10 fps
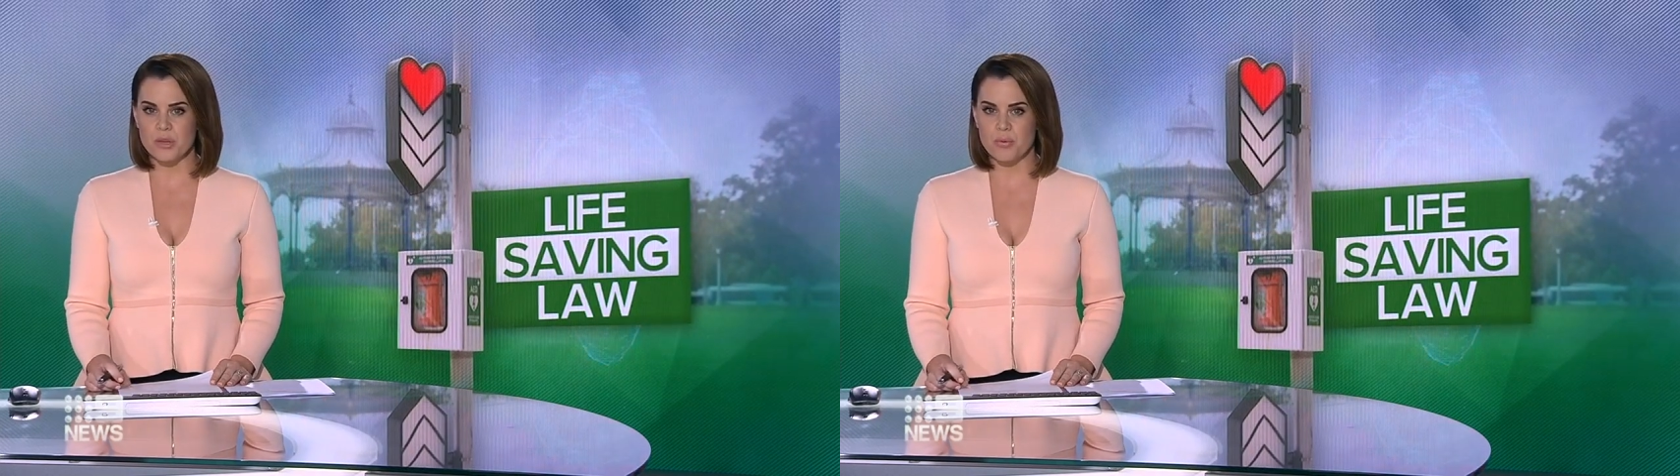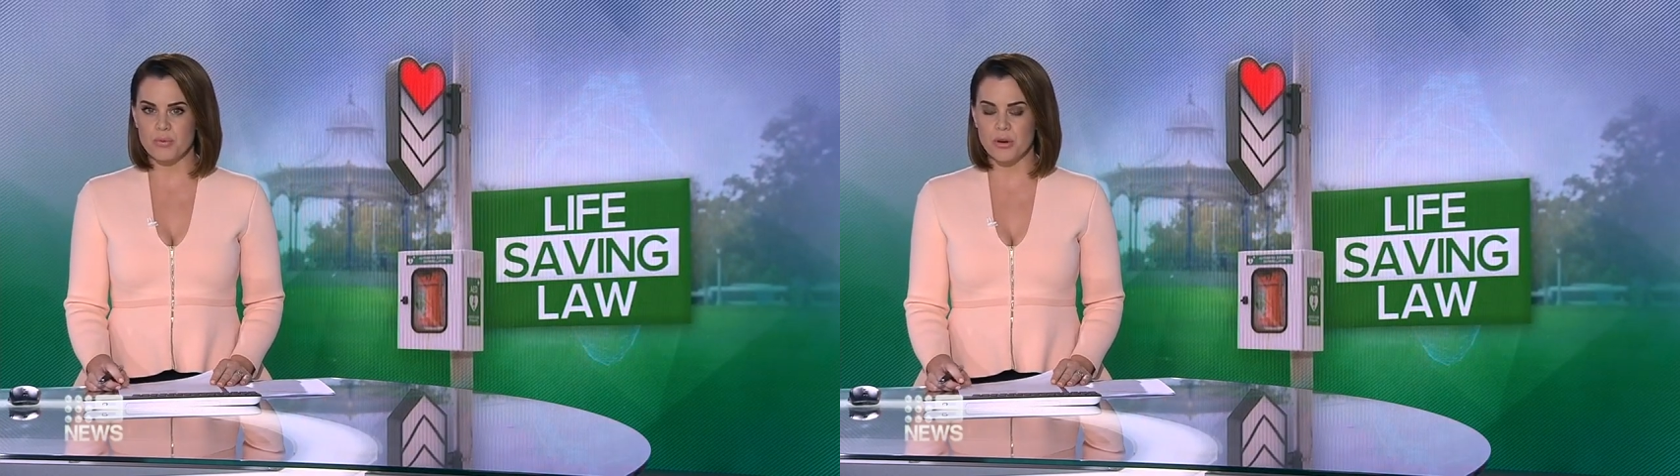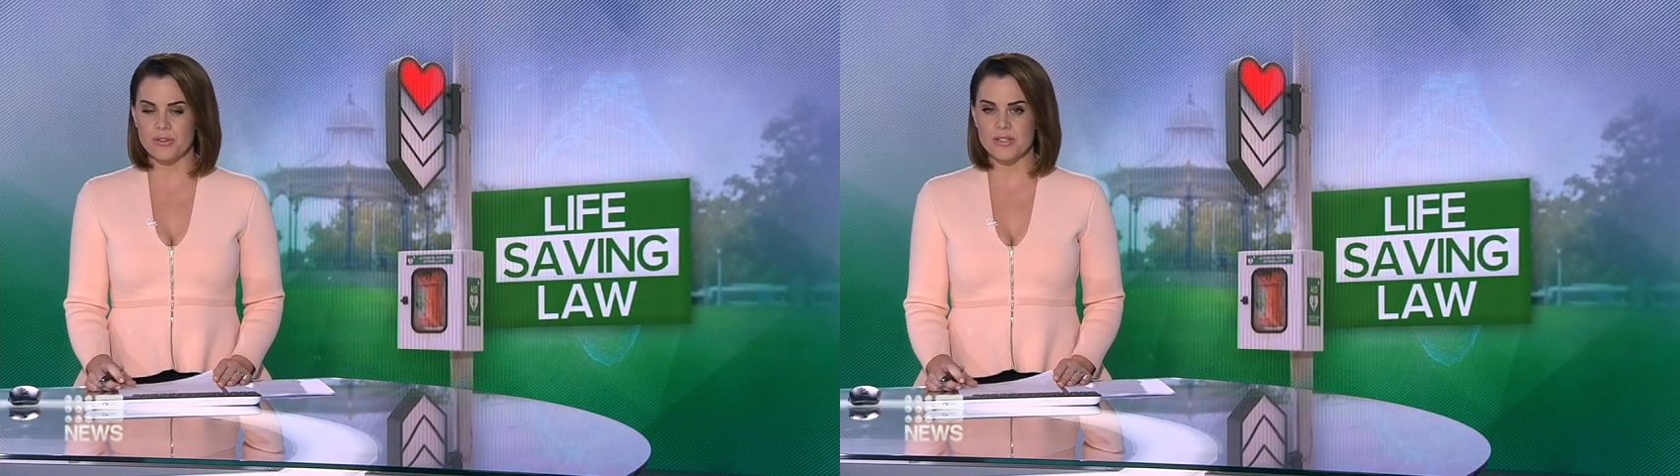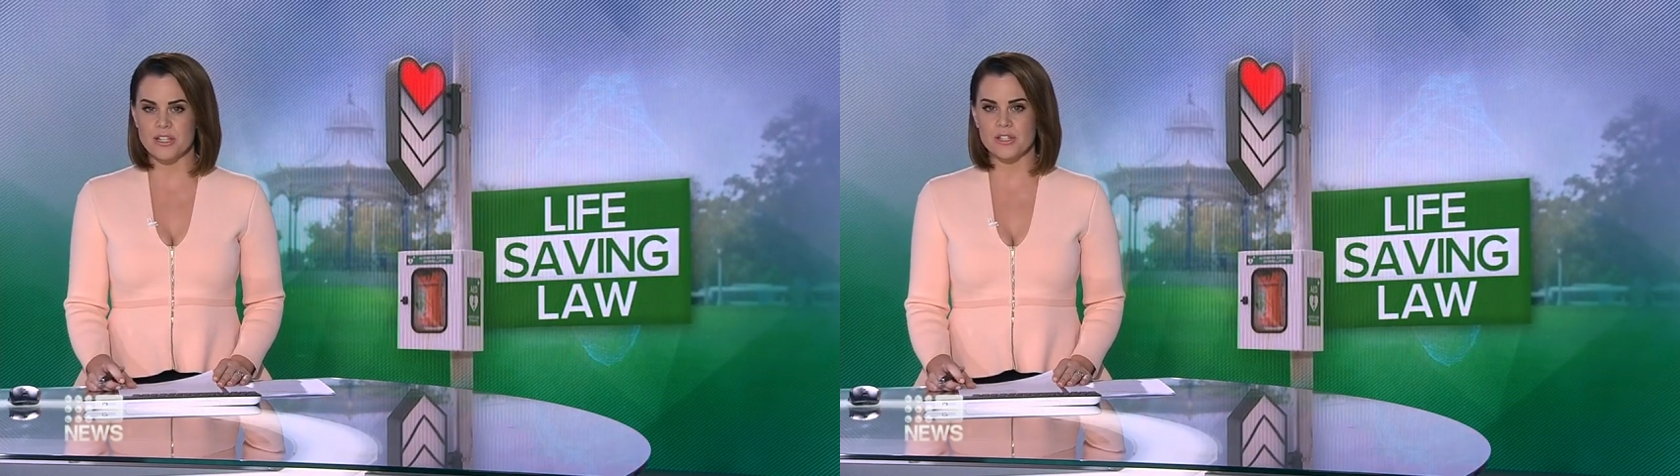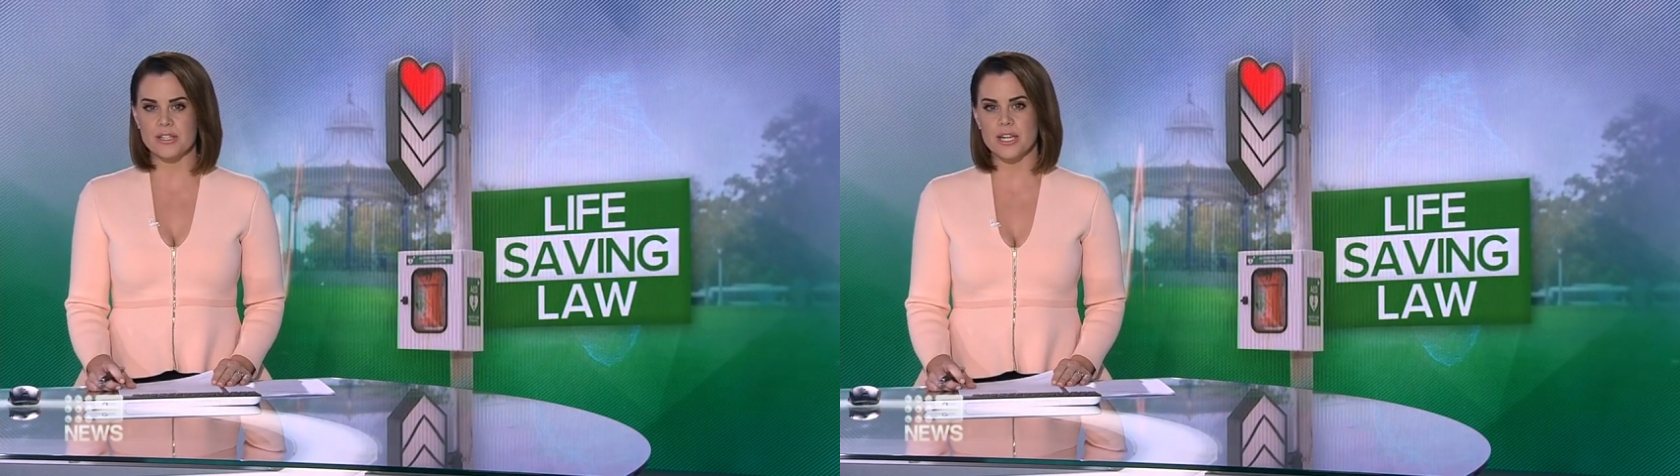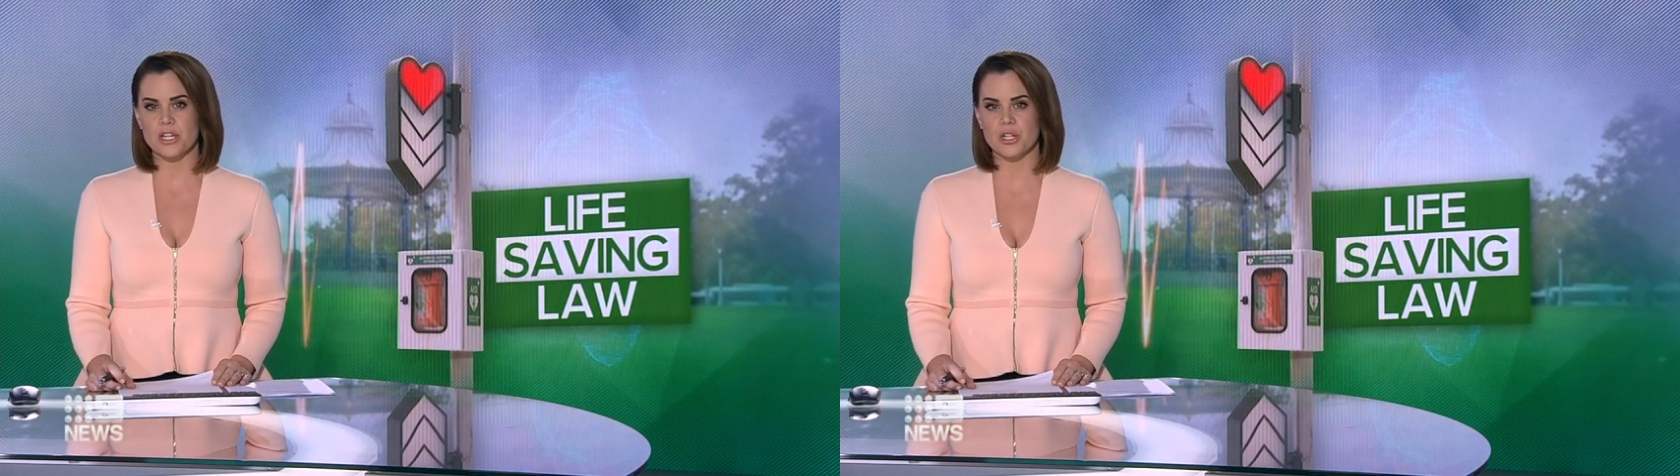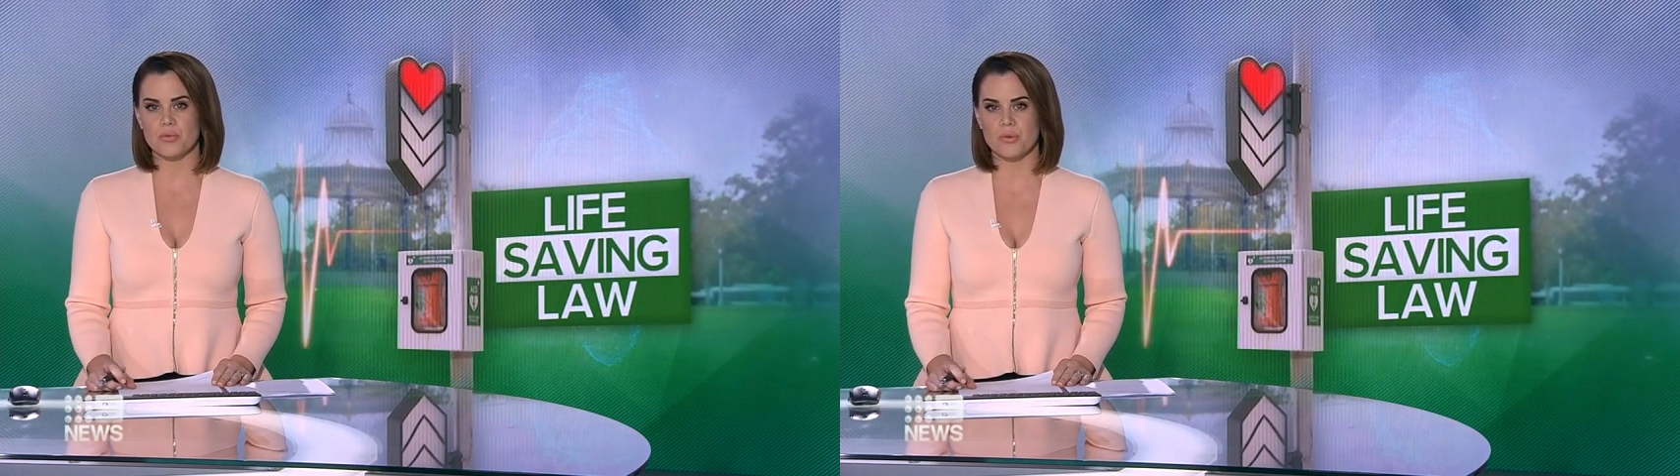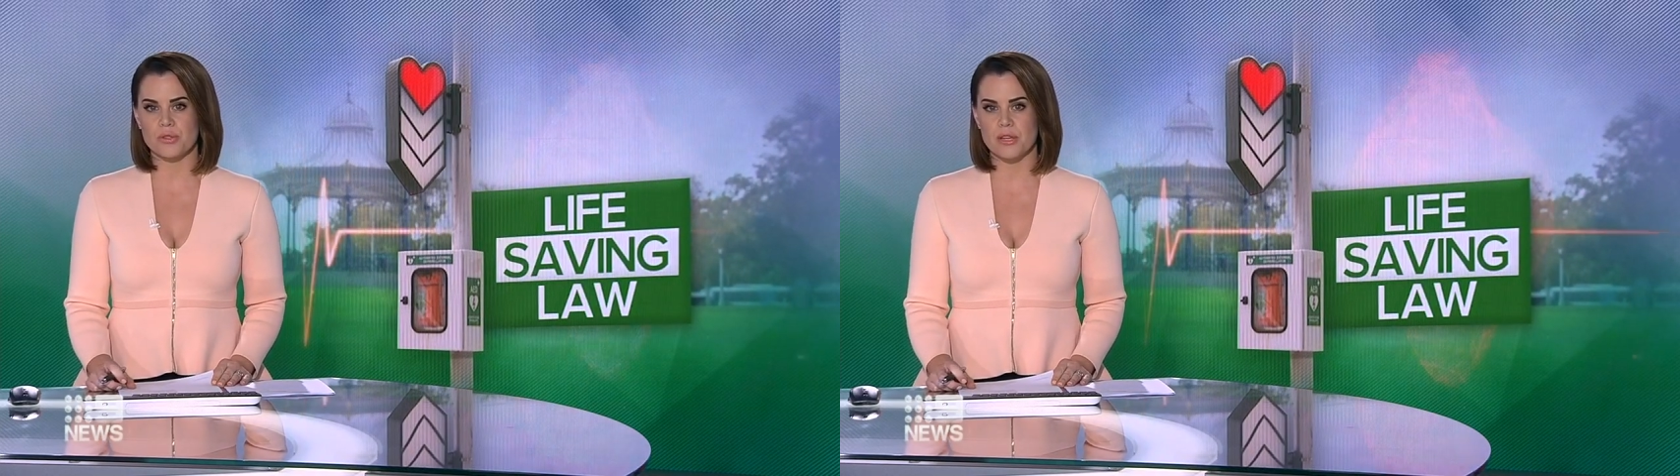the proposed
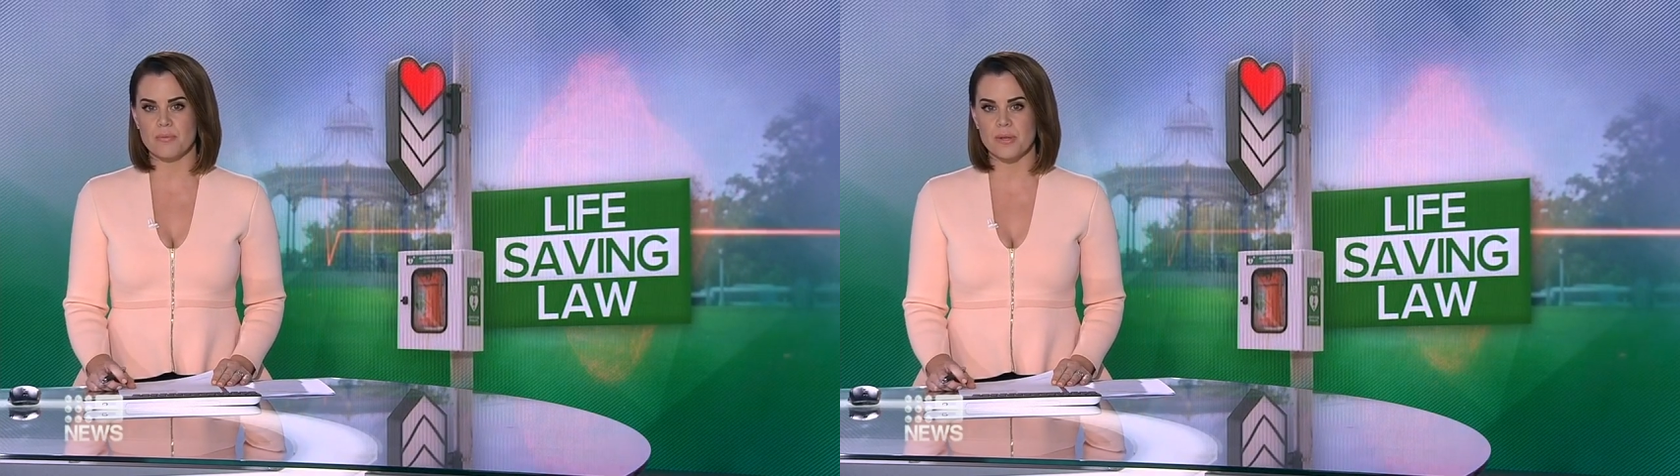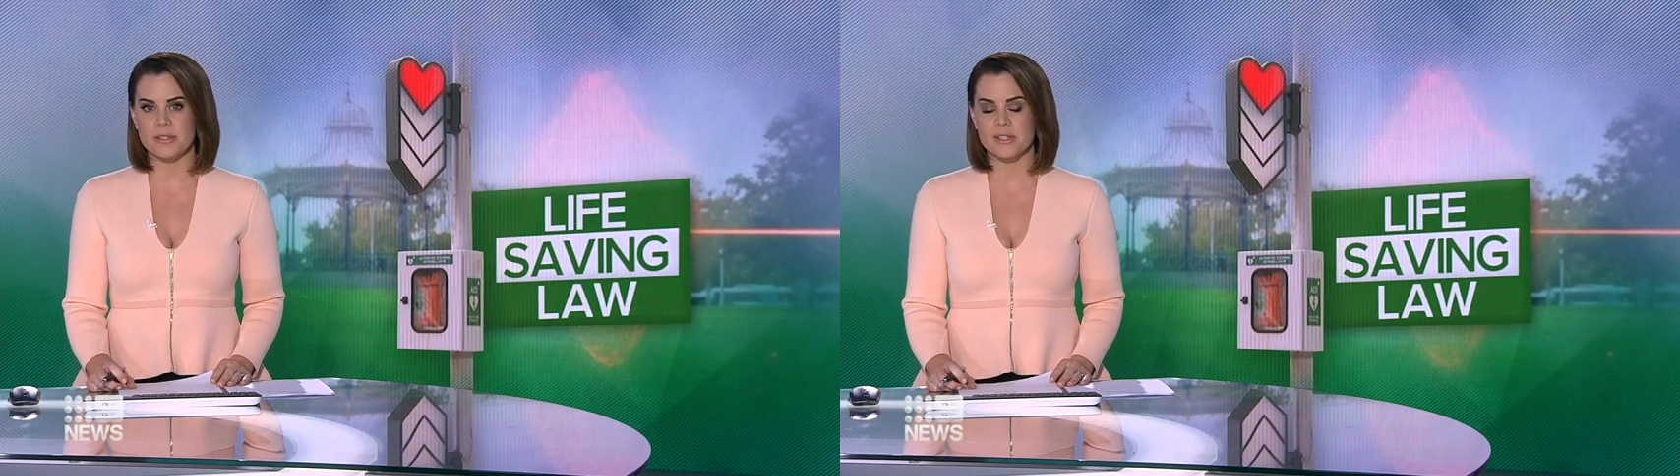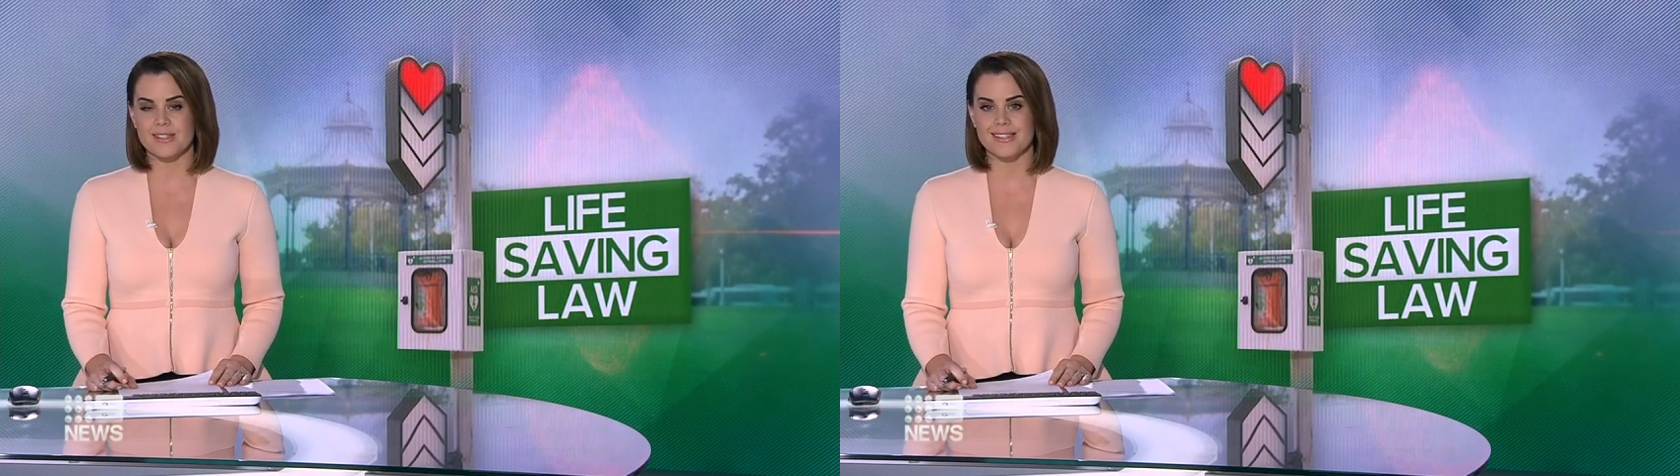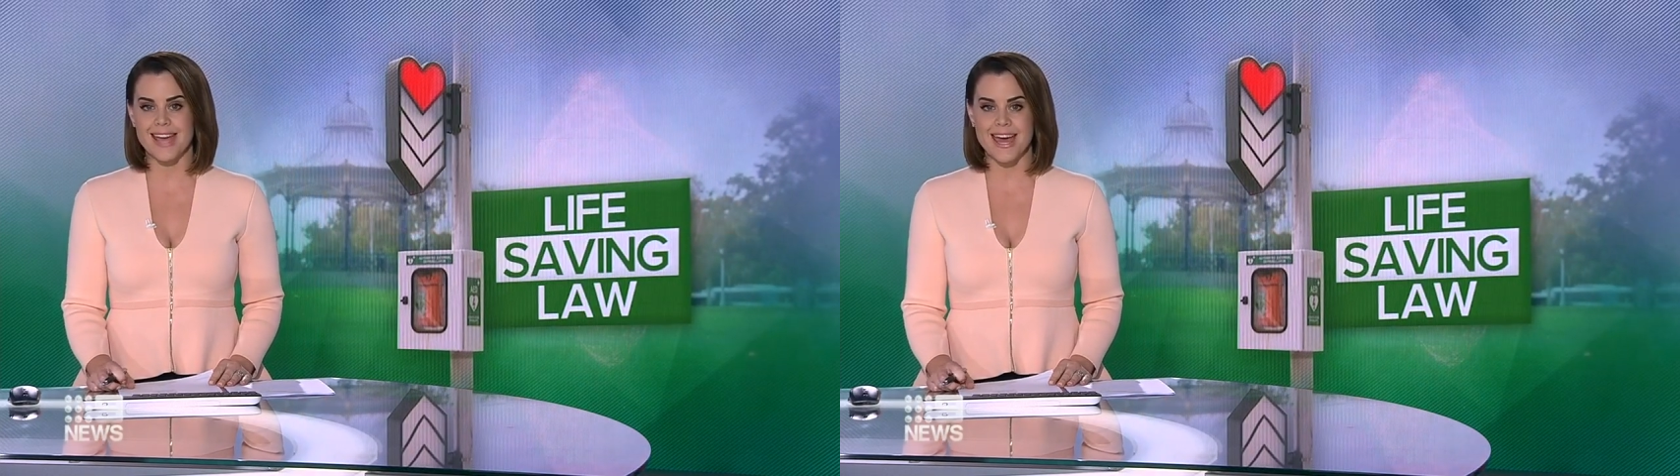legislation will see businesses